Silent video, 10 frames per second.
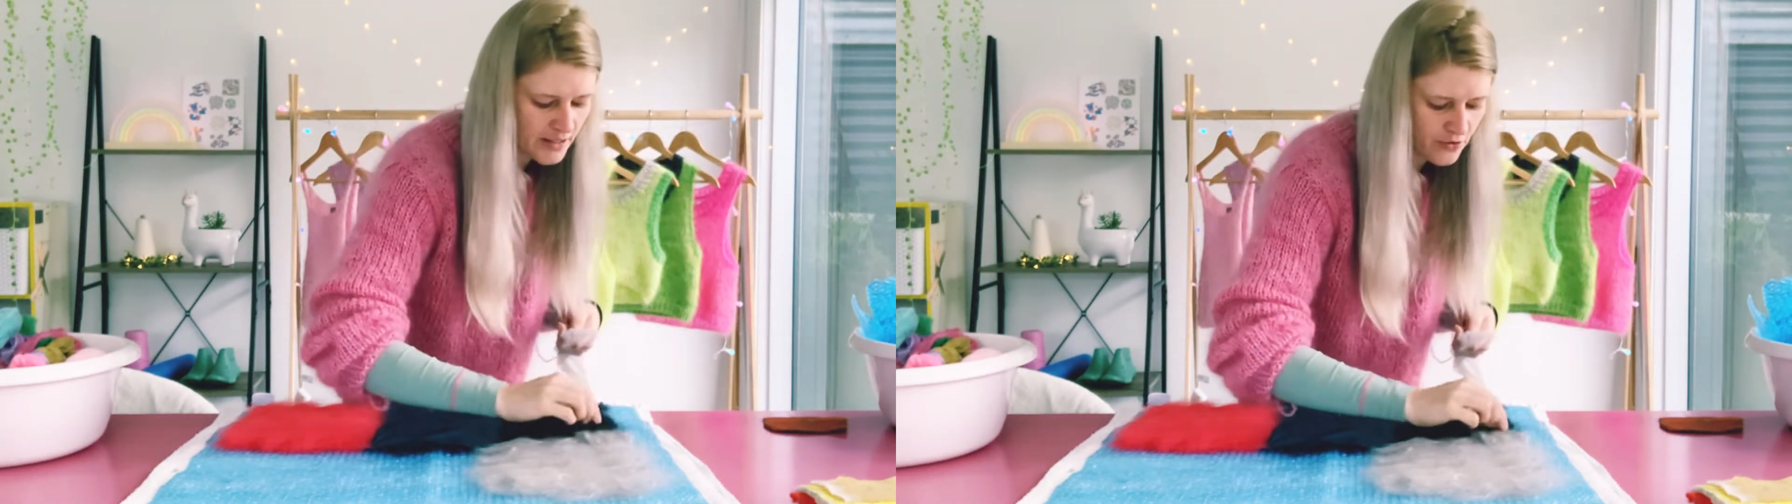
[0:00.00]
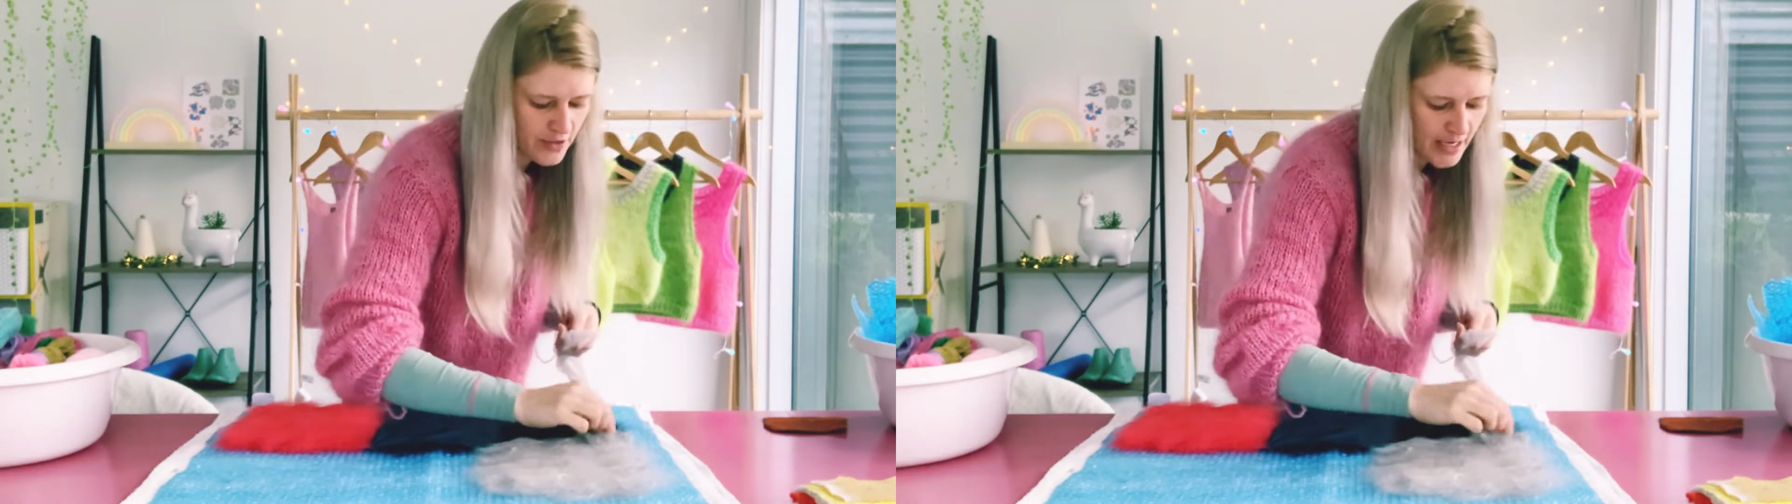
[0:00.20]

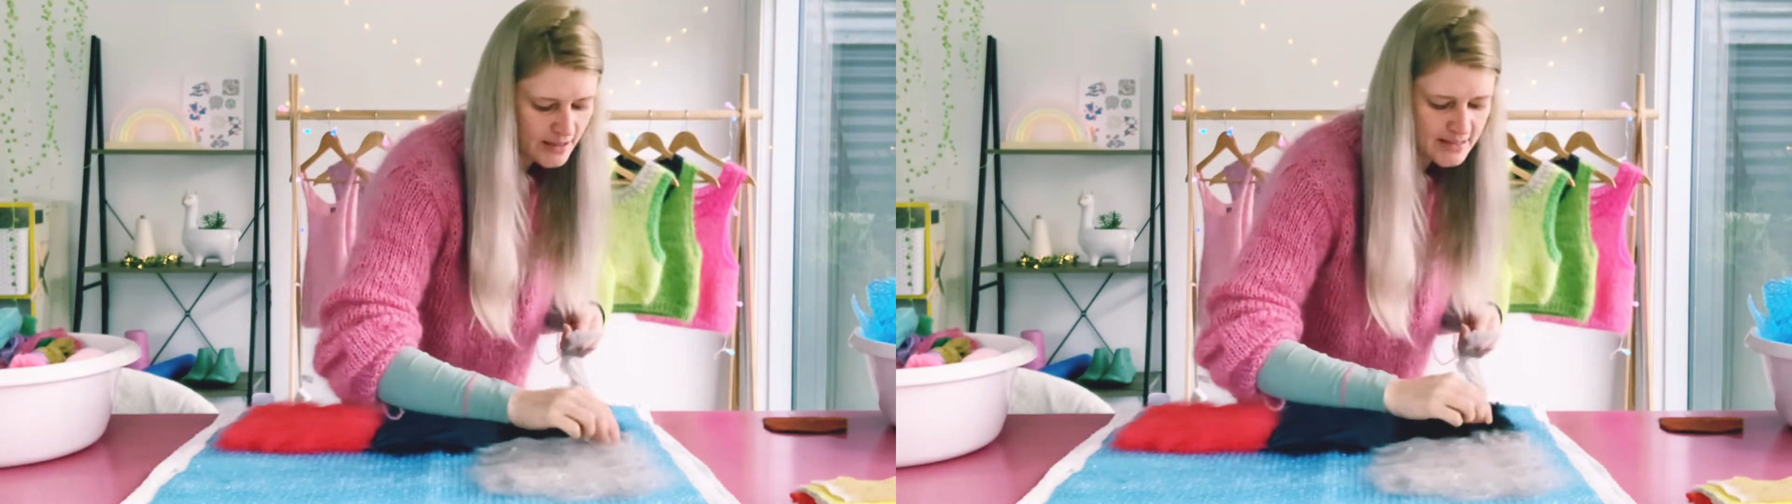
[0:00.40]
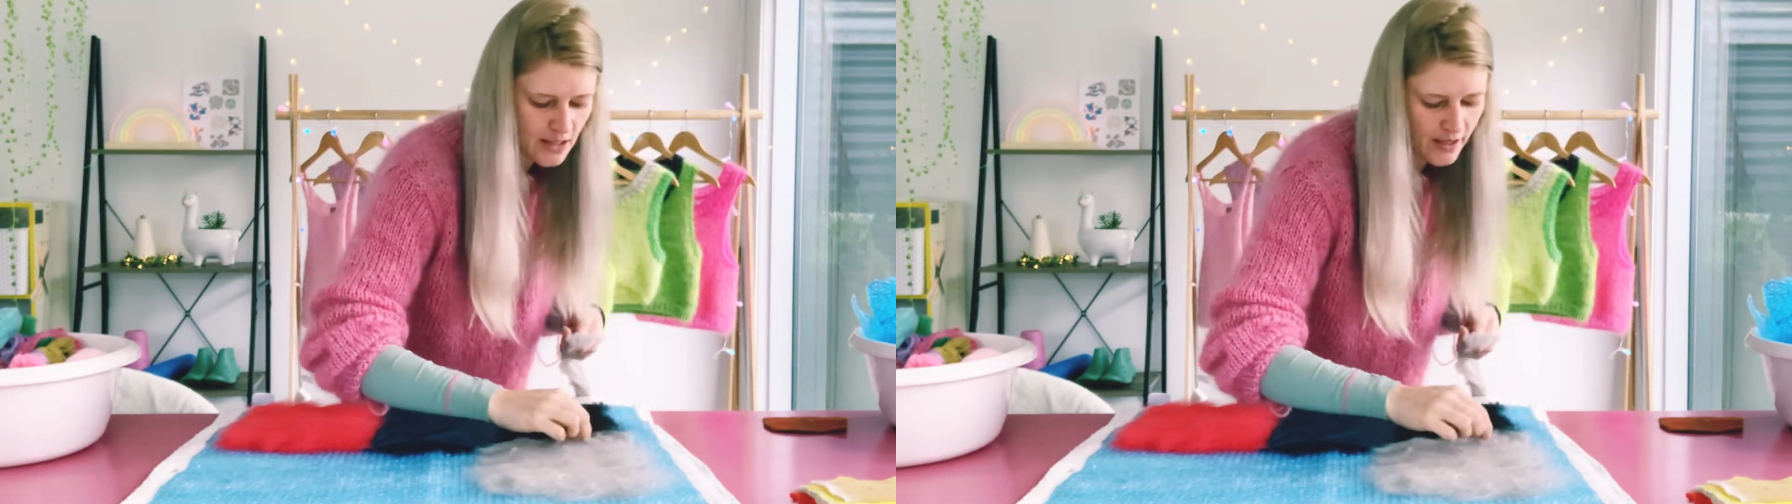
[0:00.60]
create a
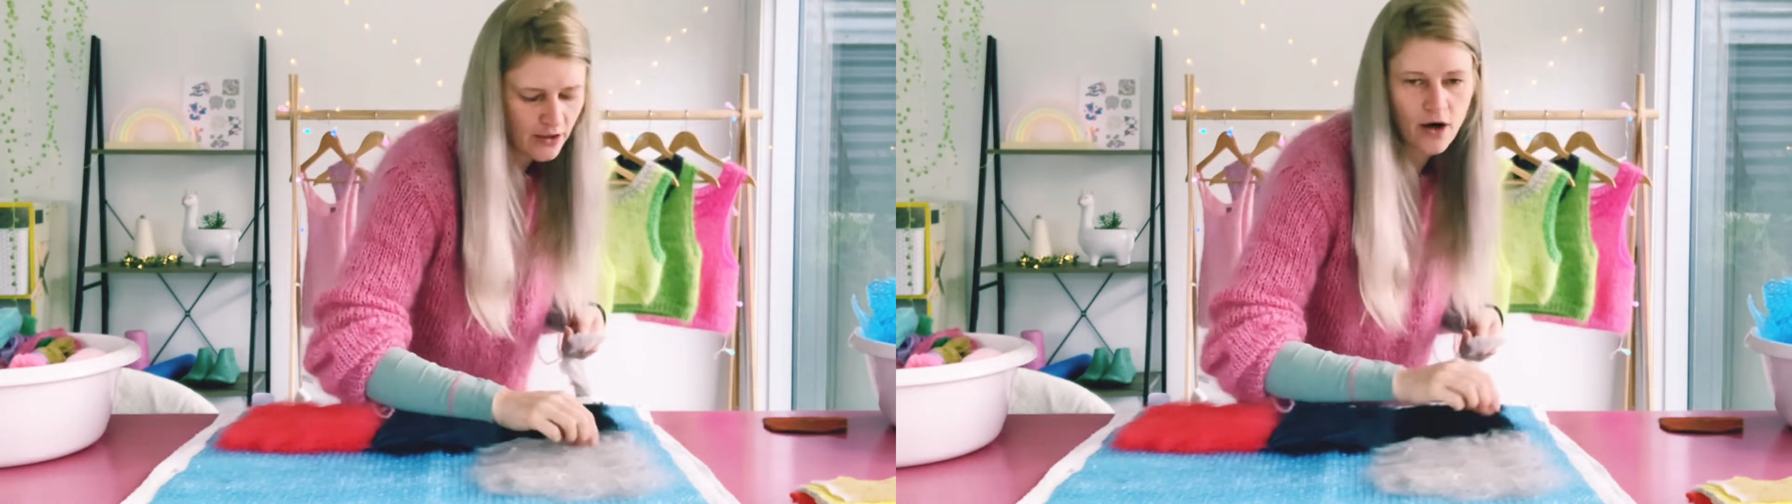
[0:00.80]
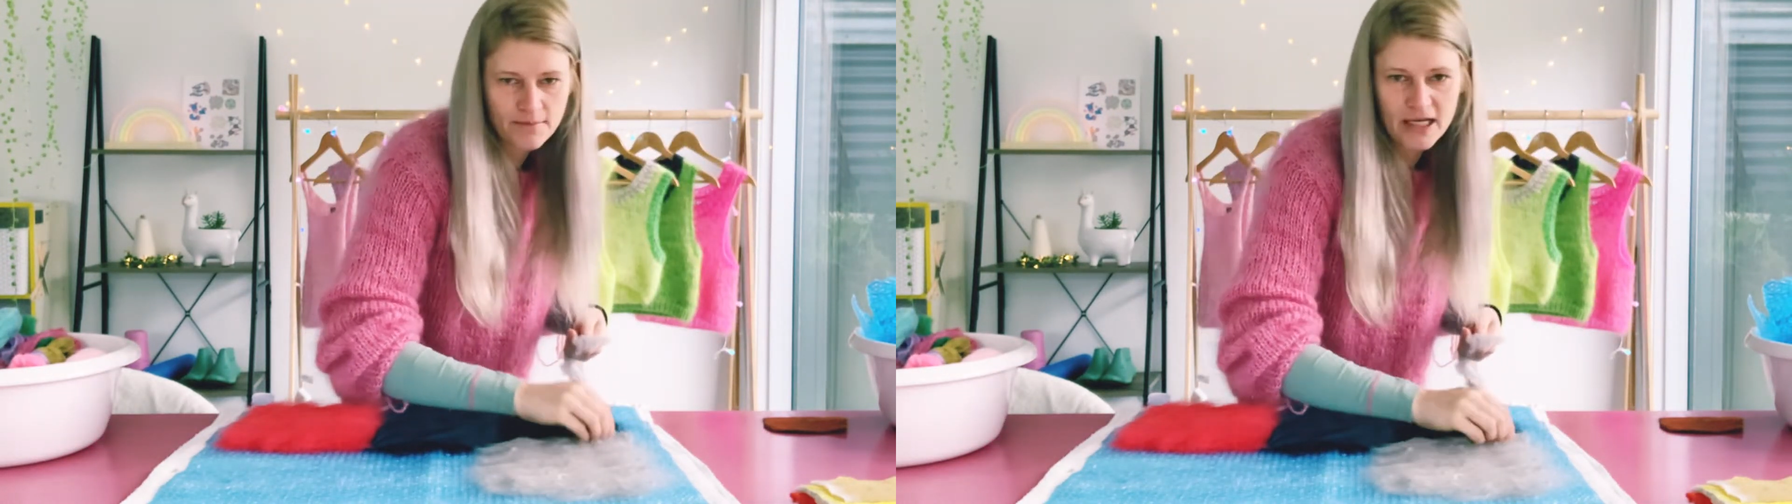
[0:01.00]
design
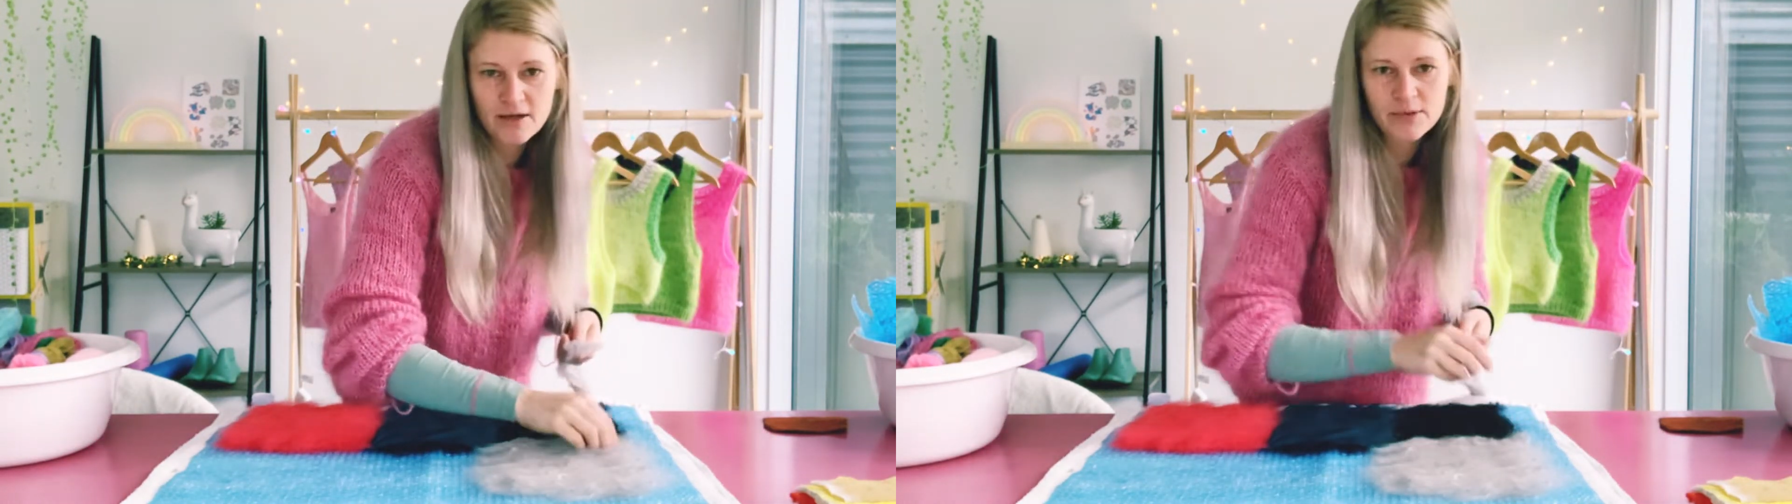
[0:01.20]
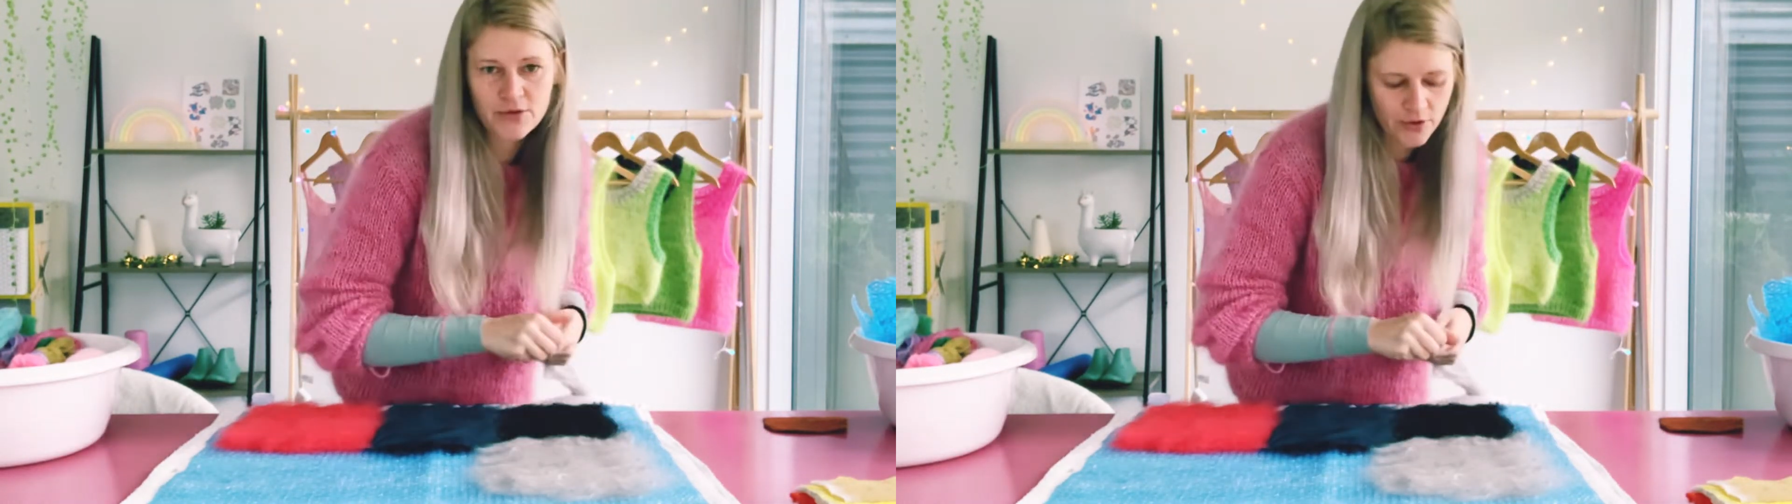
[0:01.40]
on my
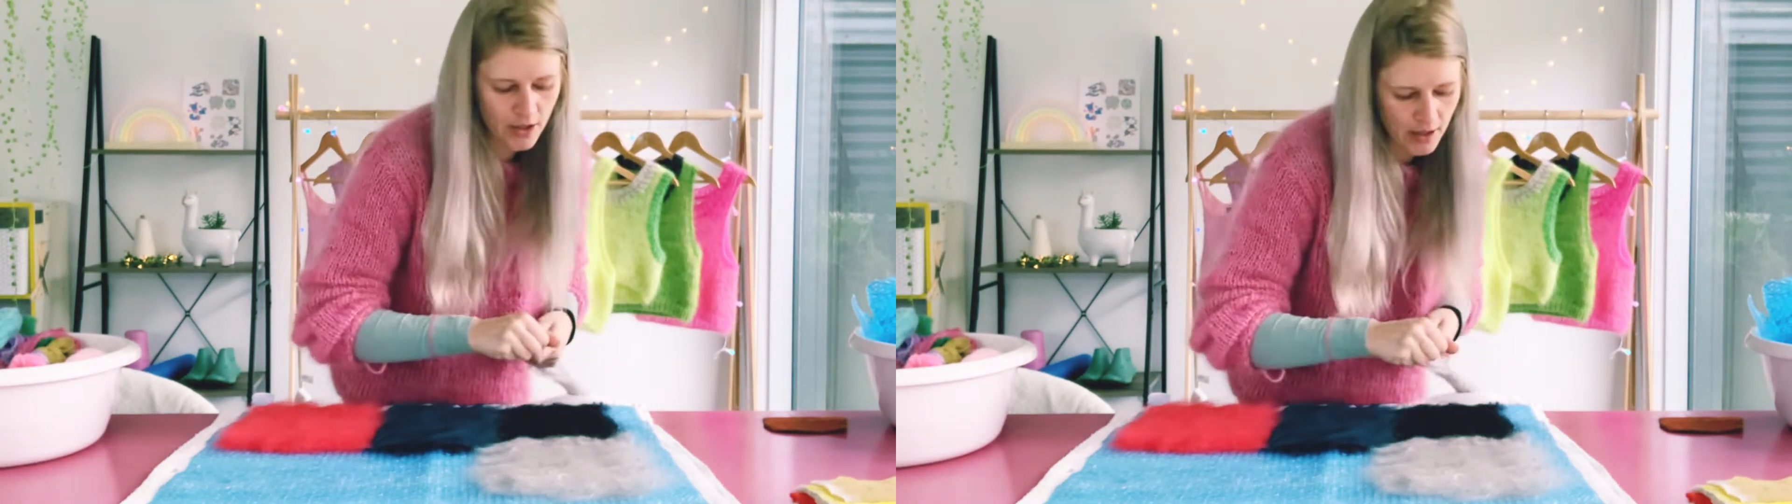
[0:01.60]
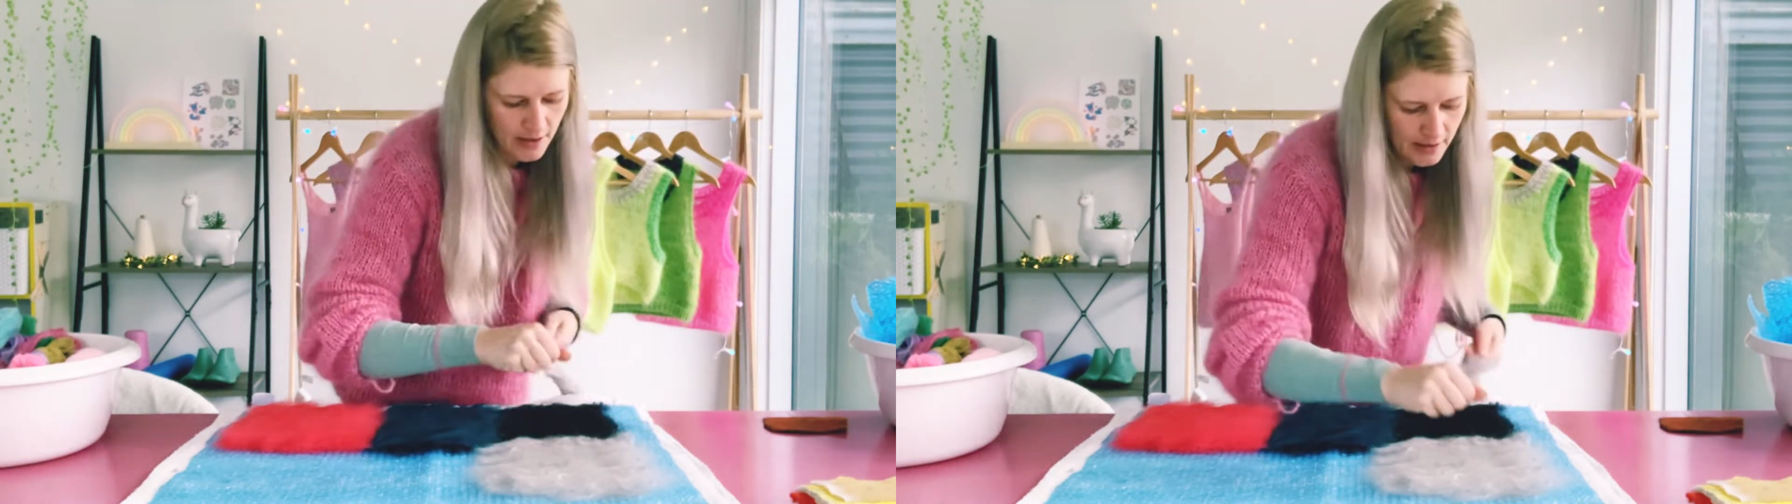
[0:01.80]
computer